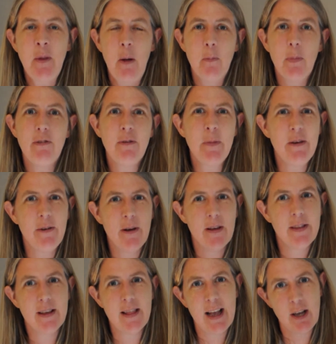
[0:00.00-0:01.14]
But from
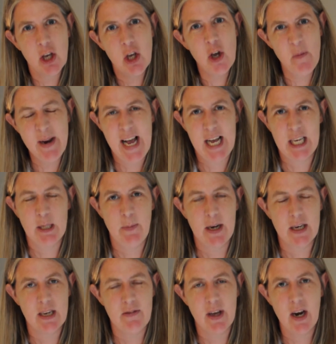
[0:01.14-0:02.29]
the human
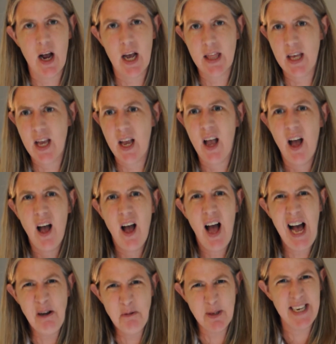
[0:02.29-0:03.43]
aspect of it, I think,
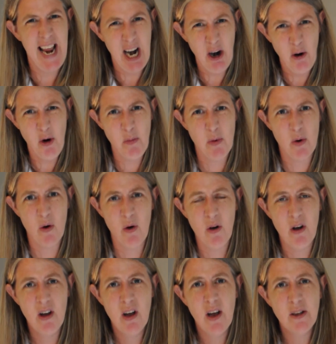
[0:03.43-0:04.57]
how terrible.